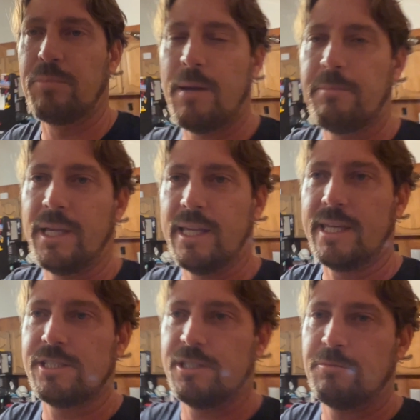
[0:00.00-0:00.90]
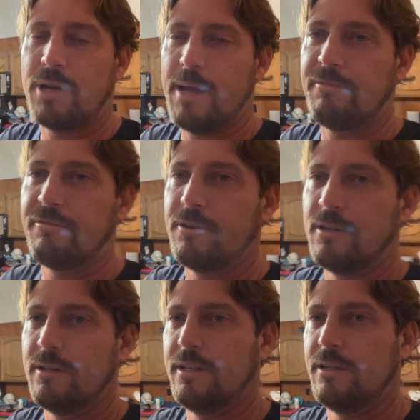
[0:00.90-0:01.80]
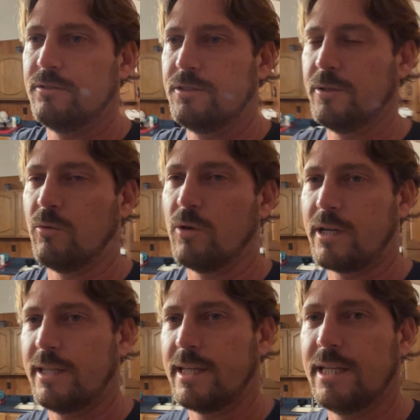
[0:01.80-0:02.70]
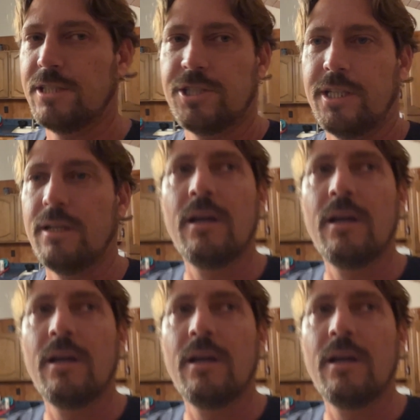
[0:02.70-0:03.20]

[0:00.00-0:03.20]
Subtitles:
prepping, kitchen prep, for, you know, doing work in the kitchen.